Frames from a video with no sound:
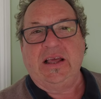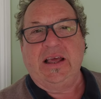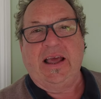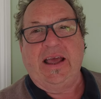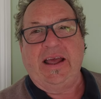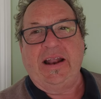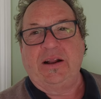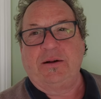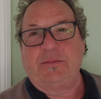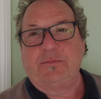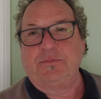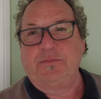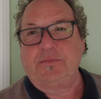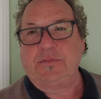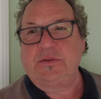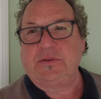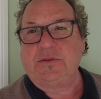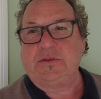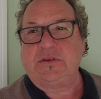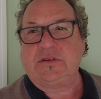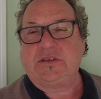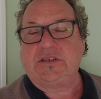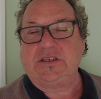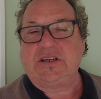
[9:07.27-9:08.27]
And um,
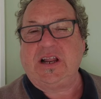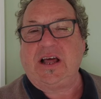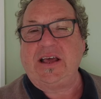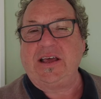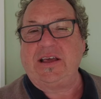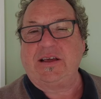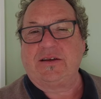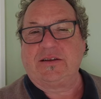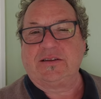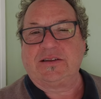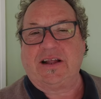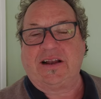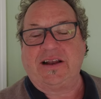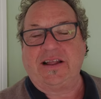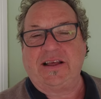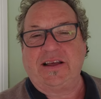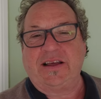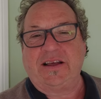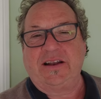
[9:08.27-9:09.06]
today I done it,